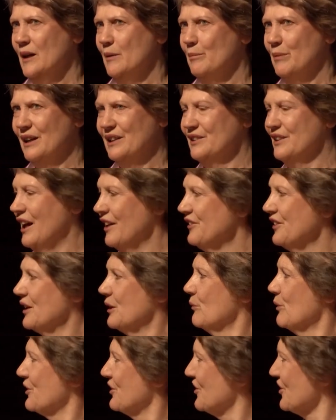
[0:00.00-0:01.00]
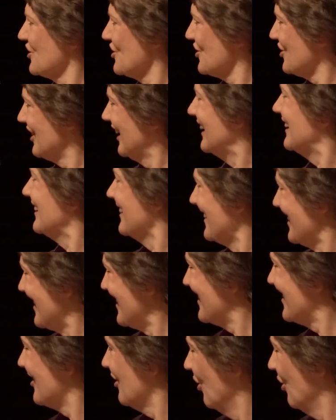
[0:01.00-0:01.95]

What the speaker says: but nothing with the status